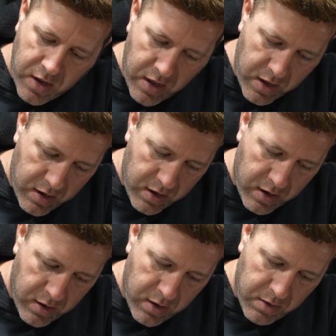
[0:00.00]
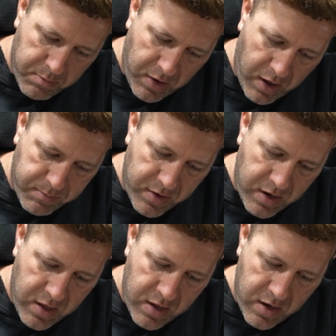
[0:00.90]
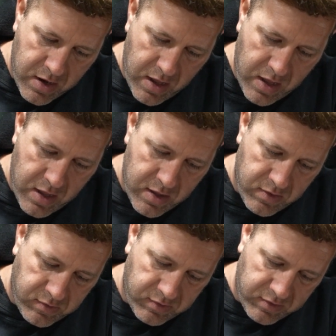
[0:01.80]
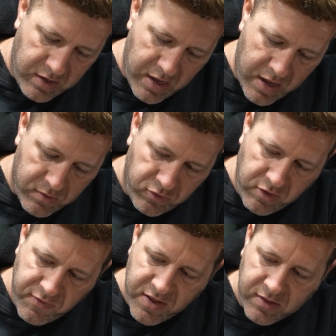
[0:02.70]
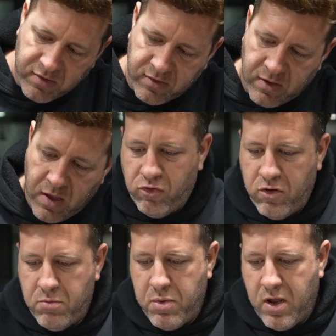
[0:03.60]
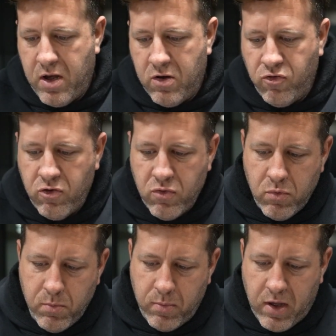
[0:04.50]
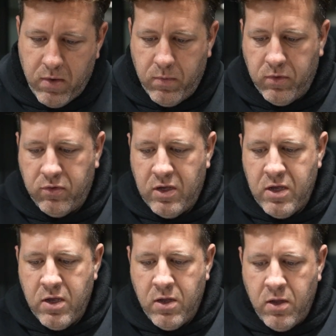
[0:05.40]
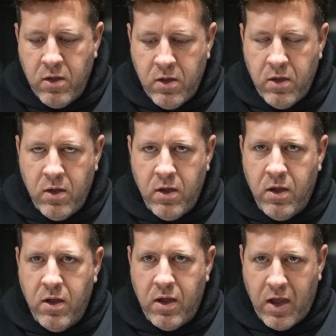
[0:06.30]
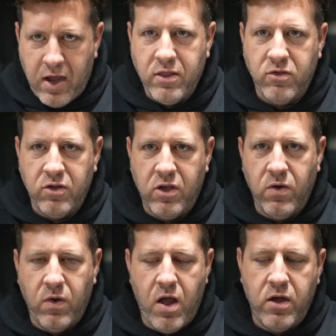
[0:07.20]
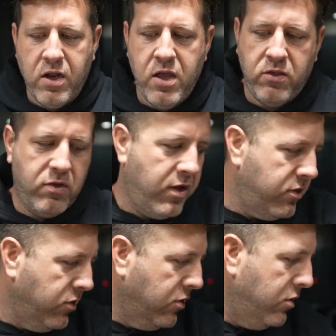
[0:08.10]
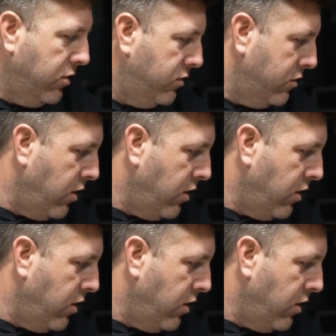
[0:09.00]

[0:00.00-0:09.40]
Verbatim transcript: and pop it in and see how she fits. Shouldn't be an issue, but we'll see. Had the secure lock in it, so that's a good,